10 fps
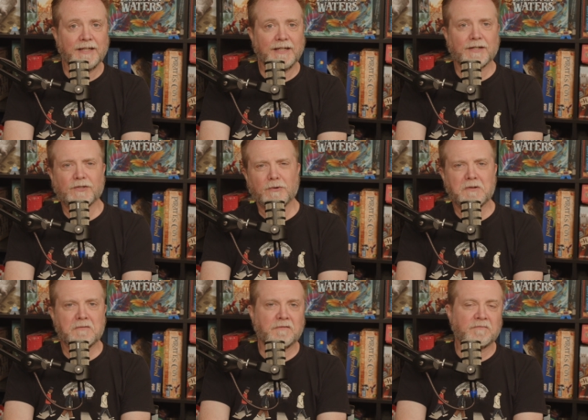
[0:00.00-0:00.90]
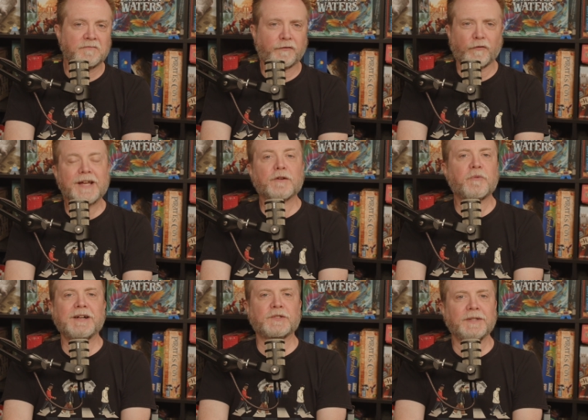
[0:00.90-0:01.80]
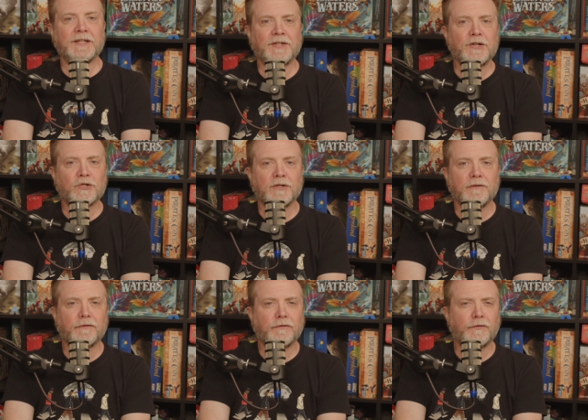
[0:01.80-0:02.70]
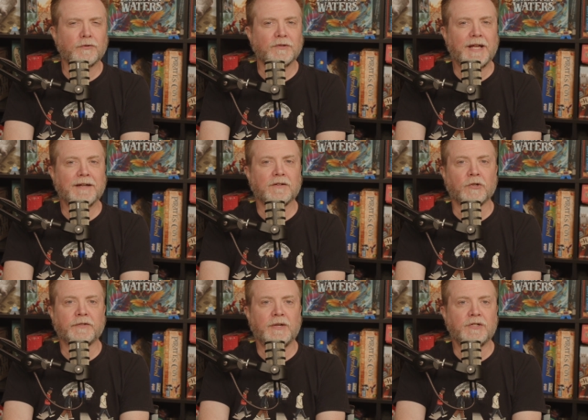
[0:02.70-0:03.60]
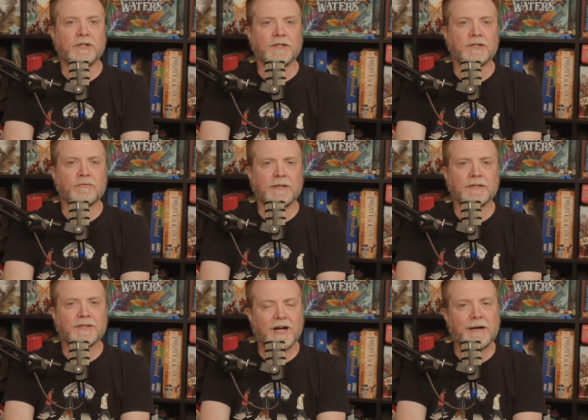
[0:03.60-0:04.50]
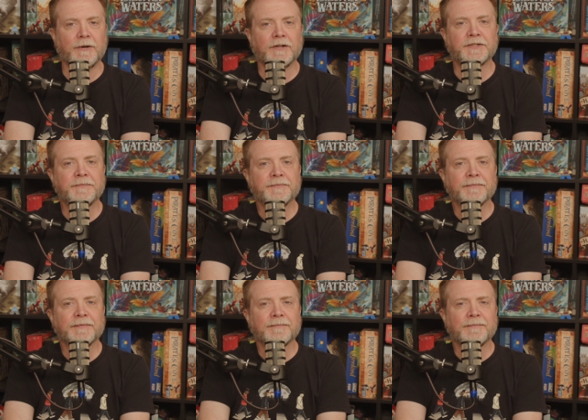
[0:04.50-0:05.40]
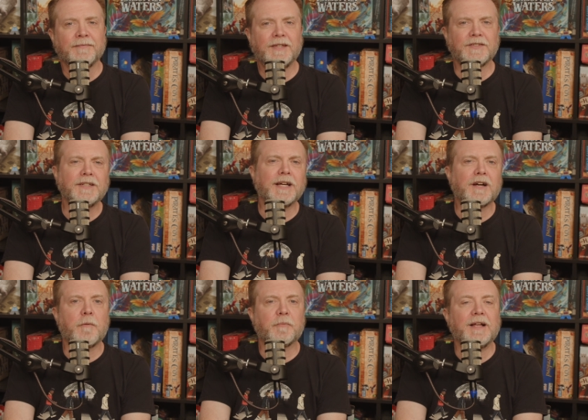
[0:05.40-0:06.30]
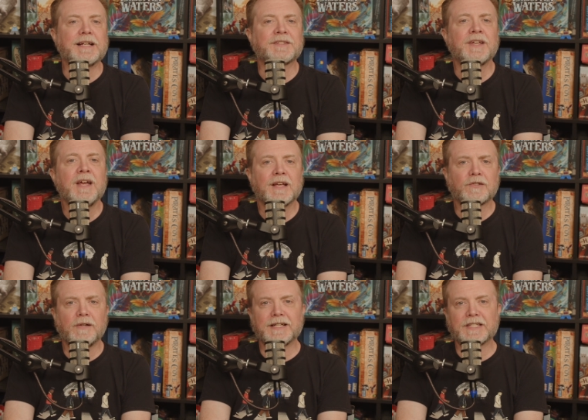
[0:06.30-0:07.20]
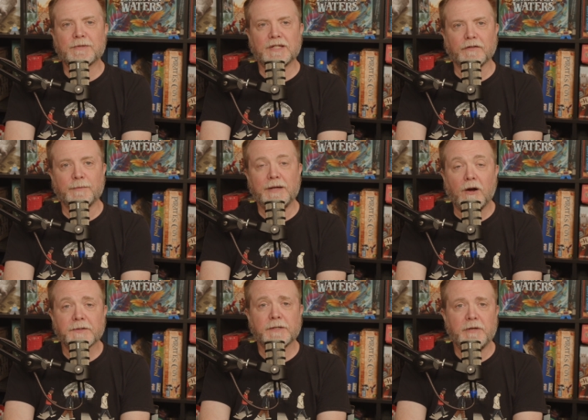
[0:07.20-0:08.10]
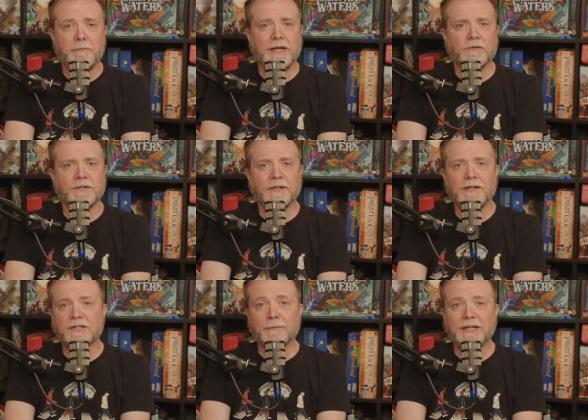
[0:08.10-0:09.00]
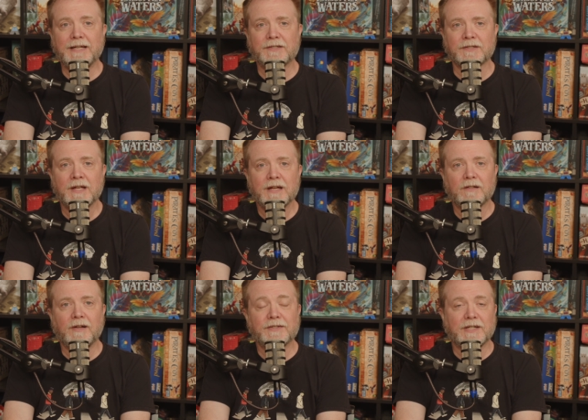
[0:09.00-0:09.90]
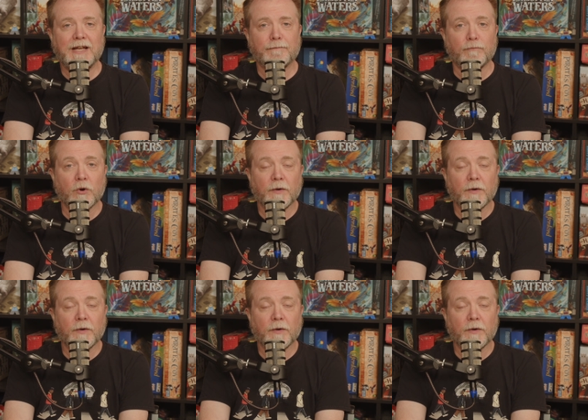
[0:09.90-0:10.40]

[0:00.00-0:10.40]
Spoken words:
in a sort of free enterprise realization of feudal land cultivation as well as commerce. This can get complex, as clients themselves may also be patrons, and in some cases, clients can have more